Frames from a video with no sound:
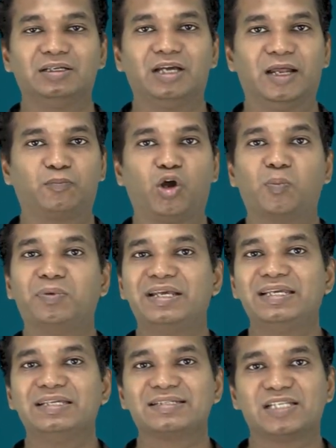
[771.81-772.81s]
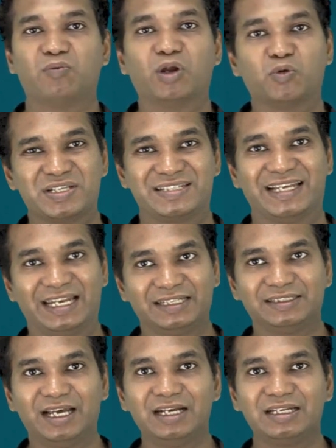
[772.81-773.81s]
And probably someone who is
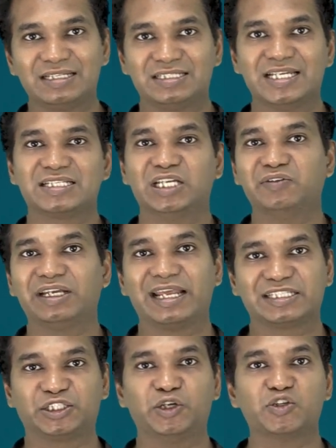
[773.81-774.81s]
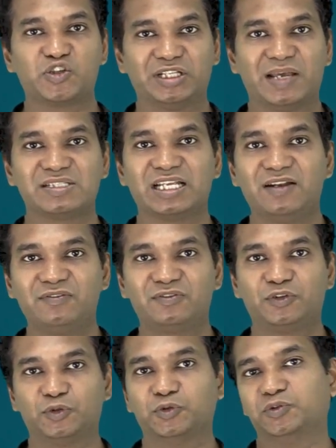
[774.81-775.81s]
telling that is just giving an excuse to
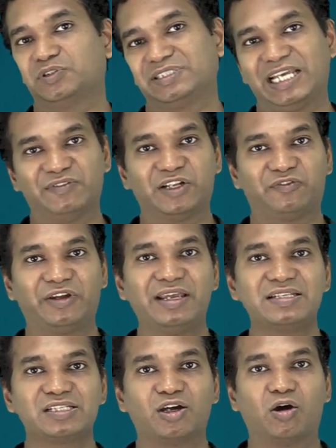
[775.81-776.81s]
themselves to save their face,